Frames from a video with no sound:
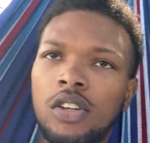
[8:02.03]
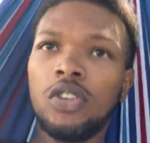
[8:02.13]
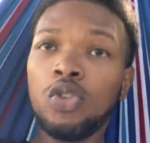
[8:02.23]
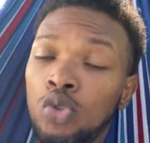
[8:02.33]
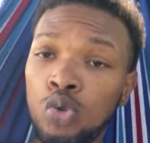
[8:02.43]

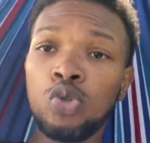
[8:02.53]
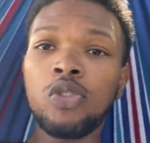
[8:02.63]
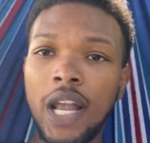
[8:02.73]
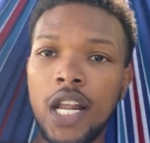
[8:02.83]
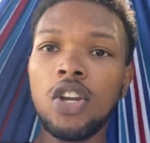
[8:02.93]
You
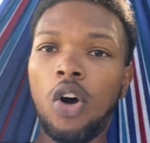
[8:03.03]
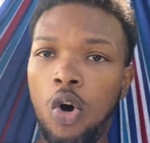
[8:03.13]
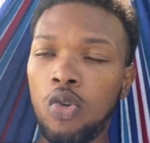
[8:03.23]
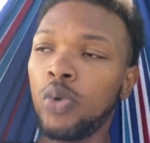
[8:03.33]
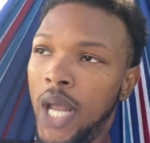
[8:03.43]
creating your
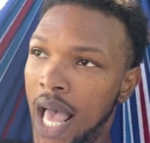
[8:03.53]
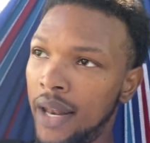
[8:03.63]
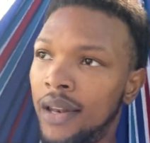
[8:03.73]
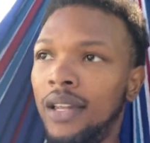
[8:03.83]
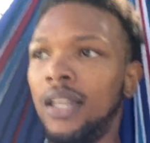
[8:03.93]
own
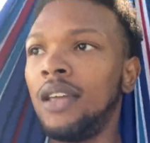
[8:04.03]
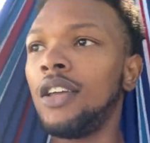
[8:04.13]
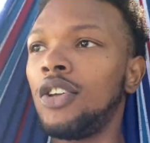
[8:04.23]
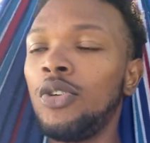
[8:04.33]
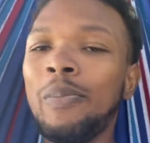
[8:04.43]
reality.
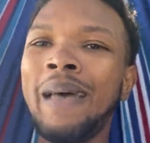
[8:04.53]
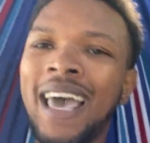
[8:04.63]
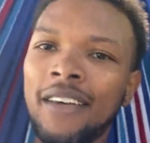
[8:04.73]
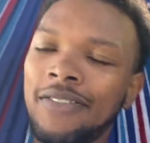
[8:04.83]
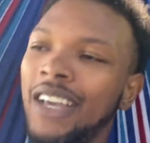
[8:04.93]
You
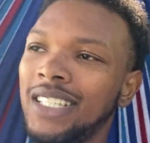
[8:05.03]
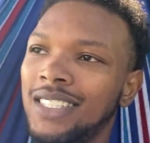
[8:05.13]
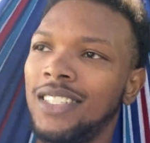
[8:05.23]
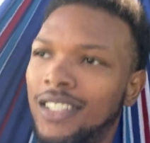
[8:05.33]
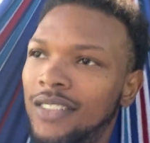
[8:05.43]

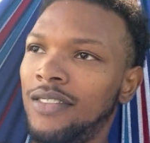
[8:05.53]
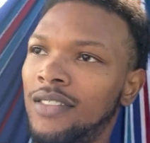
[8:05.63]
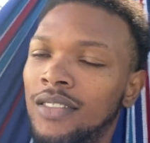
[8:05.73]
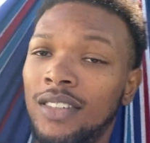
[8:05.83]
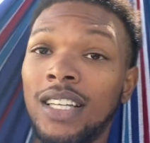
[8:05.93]
manifesting.
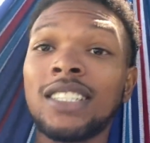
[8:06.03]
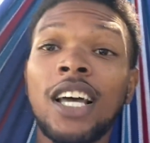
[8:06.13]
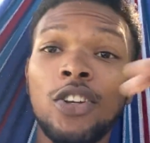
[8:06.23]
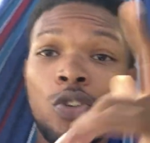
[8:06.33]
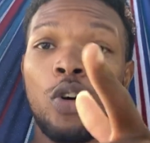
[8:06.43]
That's how
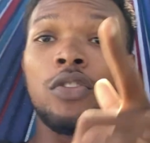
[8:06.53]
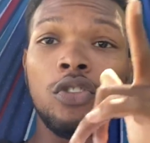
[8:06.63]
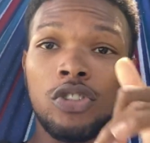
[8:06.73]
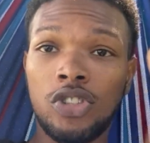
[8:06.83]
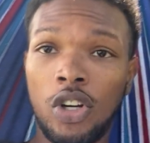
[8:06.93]
you know if you're
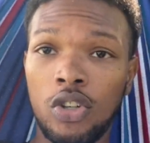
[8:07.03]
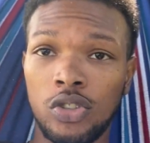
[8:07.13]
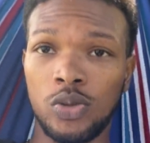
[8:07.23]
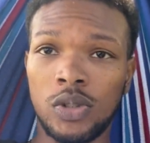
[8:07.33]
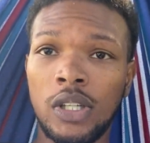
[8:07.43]
the
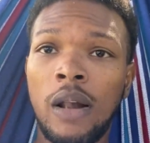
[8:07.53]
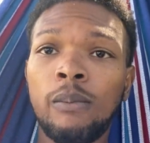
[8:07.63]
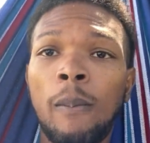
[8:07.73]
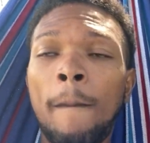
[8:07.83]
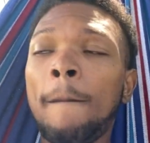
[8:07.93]
chosen one.
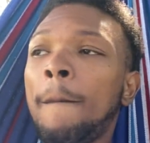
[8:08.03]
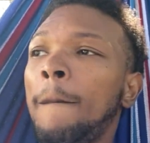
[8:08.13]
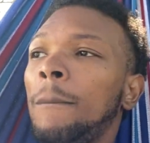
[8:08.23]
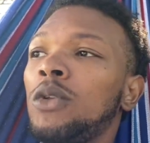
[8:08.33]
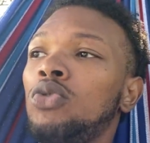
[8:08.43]

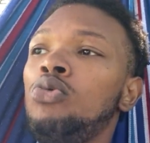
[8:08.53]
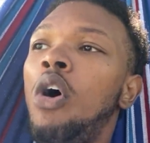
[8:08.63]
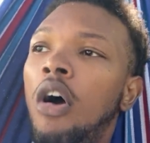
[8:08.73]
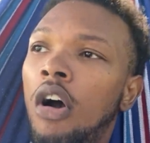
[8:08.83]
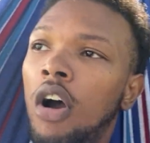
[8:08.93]
You
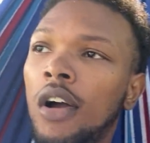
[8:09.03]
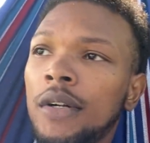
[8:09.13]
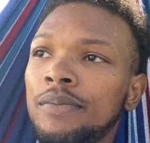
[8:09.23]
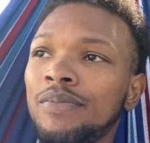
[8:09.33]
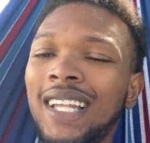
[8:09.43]

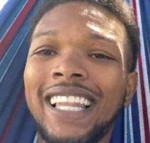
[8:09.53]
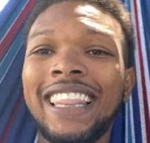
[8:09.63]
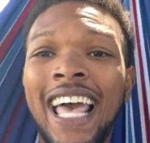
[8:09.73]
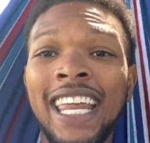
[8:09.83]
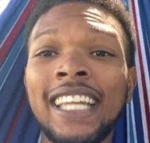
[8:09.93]
are
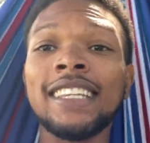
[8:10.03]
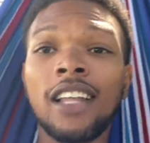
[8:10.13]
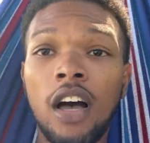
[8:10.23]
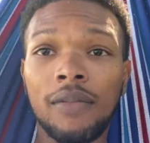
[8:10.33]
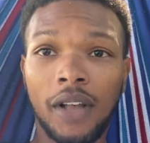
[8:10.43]
letting
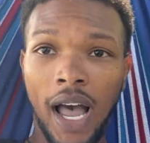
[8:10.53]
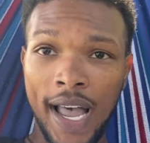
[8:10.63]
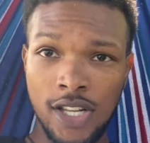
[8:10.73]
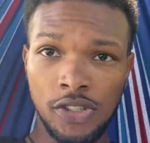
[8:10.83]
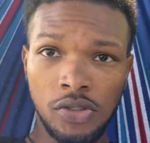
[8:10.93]
love
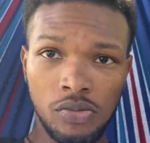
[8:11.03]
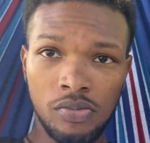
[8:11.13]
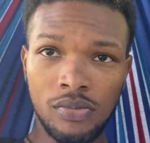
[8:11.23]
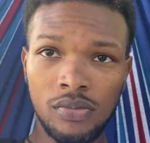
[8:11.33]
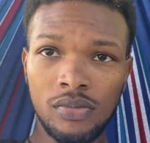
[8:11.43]
guide you,
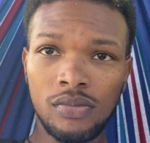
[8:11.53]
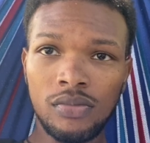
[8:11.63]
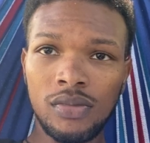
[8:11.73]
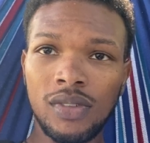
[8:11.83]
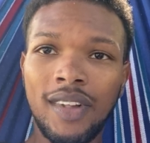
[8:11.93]

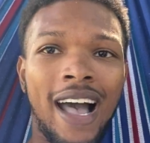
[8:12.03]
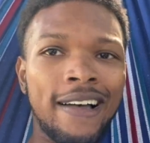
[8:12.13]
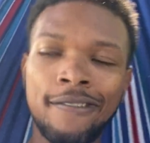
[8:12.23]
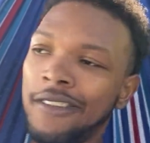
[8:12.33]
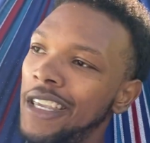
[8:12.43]

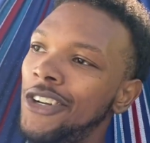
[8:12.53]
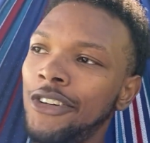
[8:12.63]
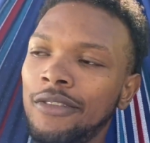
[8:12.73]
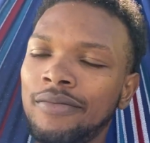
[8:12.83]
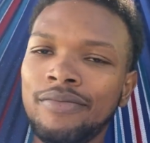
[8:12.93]
not
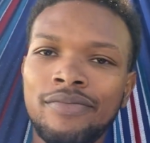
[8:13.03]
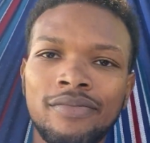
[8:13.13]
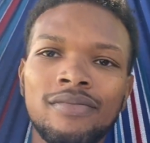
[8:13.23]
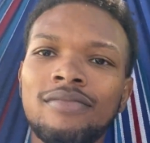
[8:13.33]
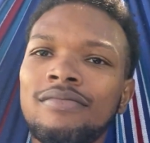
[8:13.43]
fear.
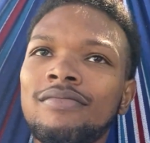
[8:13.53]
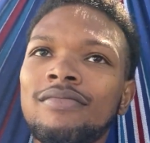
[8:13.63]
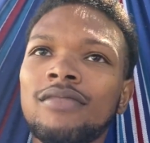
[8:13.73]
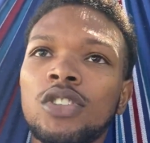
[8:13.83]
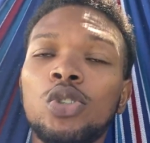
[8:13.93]

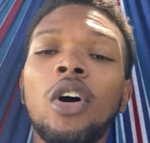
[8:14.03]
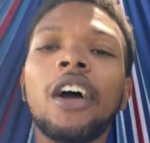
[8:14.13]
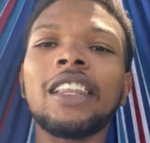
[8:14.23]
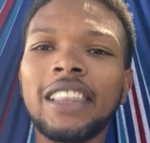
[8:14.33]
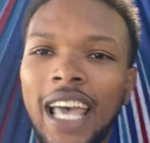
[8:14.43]
You
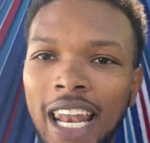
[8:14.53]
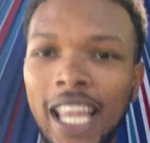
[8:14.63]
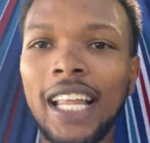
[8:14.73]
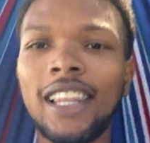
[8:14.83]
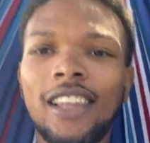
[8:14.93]
are
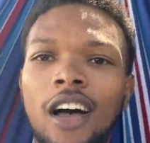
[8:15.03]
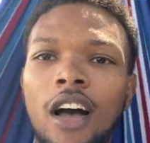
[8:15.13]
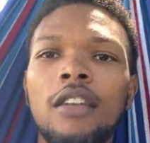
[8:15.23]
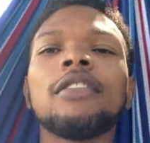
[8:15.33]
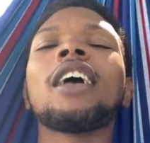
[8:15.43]
letting
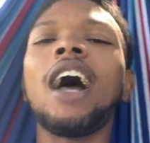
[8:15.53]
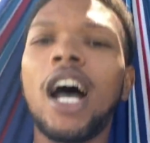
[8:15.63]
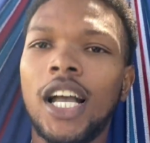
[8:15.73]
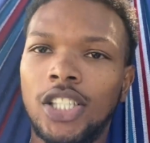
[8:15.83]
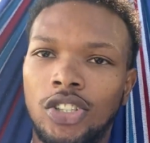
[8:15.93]
love
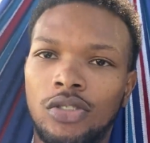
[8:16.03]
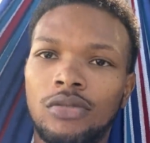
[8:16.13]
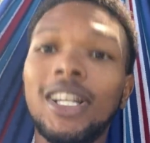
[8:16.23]
guide you.